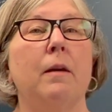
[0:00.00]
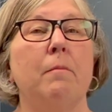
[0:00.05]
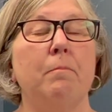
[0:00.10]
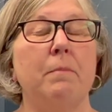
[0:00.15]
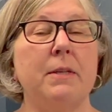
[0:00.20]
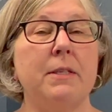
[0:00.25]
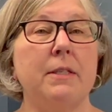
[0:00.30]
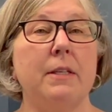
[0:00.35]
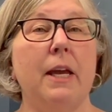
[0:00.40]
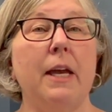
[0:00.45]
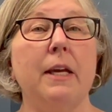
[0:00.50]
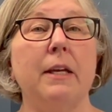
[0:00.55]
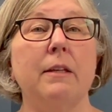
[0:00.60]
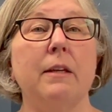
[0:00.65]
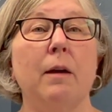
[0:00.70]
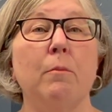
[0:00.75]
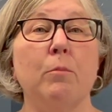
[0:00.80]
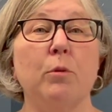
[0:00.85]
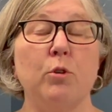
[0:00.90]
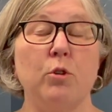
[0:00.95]
Mistake
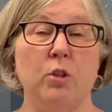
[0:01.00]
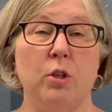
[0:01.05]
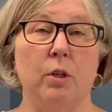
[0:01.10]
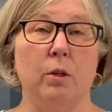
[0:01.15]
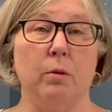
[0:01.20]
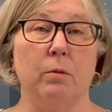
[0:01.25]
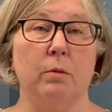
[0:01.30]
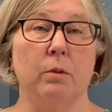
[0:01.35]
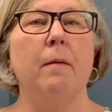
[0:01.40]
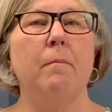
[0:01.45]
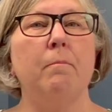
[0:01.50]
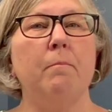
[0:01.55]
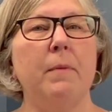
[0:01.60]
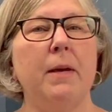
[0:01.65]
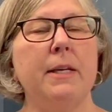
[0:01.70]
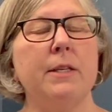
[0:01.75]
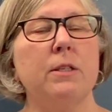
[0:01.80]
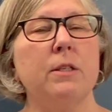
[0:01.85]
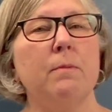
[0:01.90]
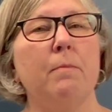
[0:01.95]
number 2,
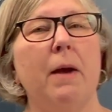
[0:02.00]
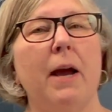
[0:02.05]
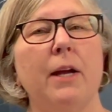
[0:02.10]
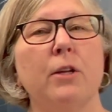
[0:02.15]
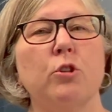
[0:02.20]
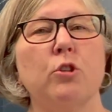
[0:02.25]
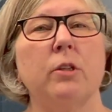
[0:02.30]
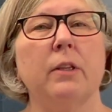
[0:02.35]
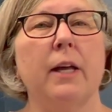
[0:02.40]
mismatched